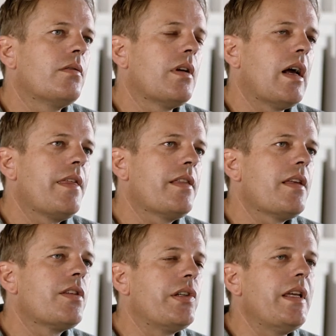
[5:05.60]
I think there
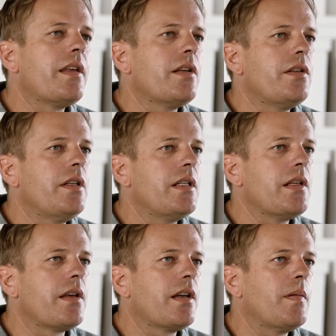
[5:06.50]
are three things you need to
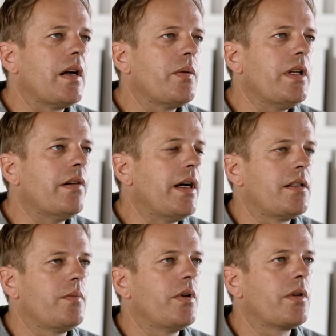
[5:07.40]
think about when you
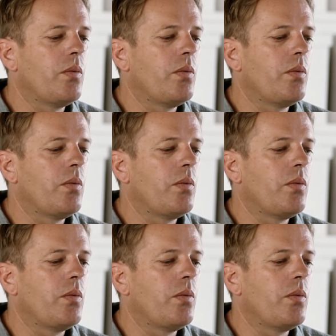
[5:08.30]
write a book.